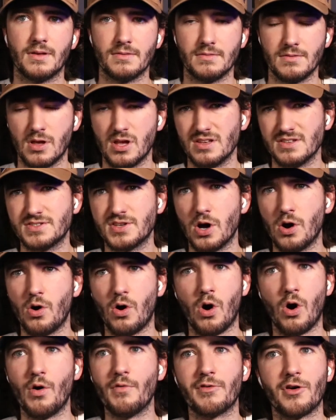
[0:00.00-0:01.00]
So
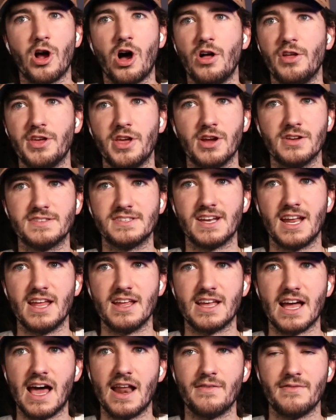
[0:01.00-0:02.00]
overall here tonight,
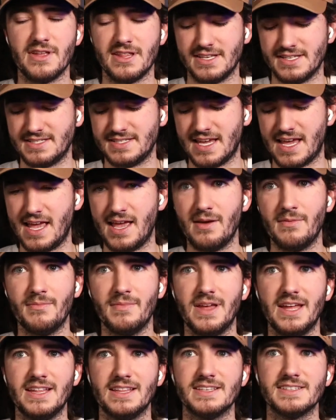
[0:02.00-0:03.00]
kind of in the same
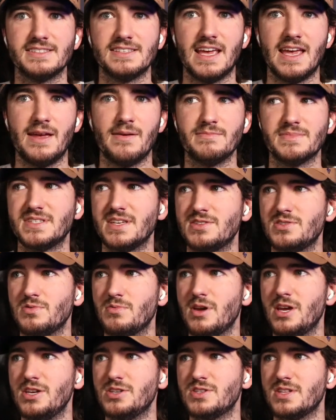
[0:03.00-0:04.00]

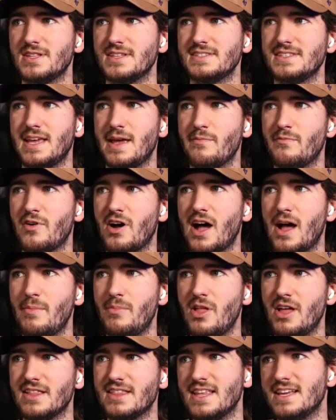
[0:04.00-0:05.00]
situation, the same vibe.
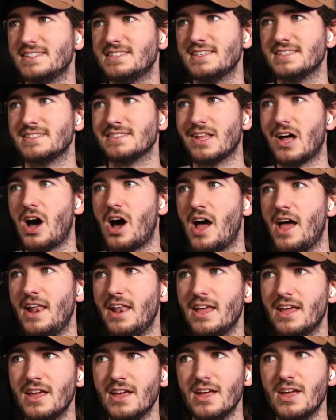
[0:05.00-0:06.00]
Like, this is not
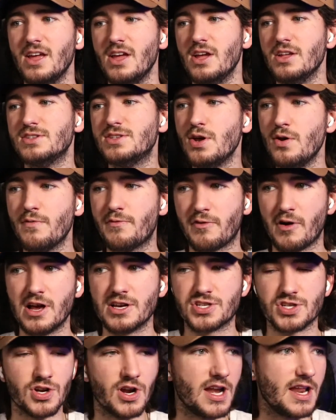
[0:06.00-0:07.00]
too
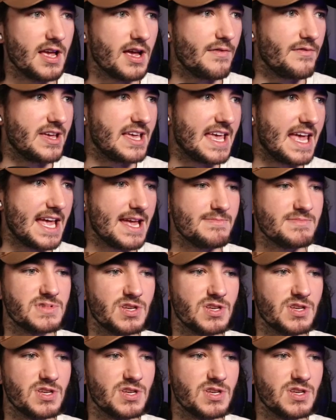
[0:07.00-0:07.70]
frustrating of a game, too